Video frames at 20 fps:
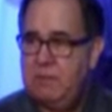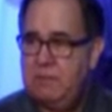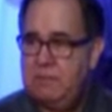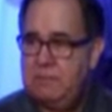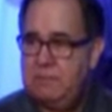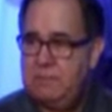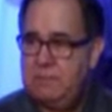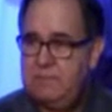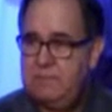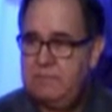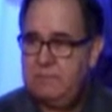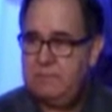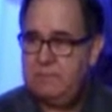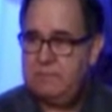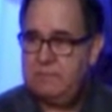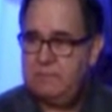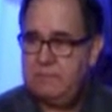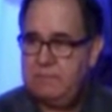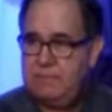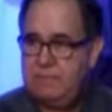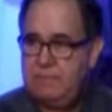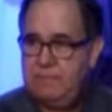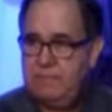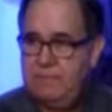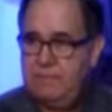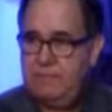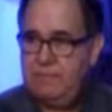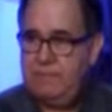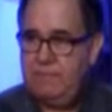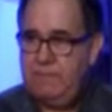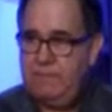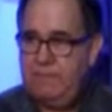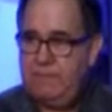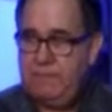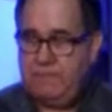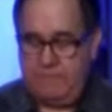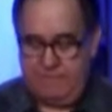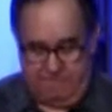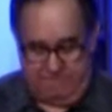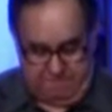
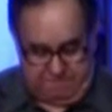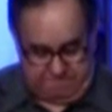Nothing is said.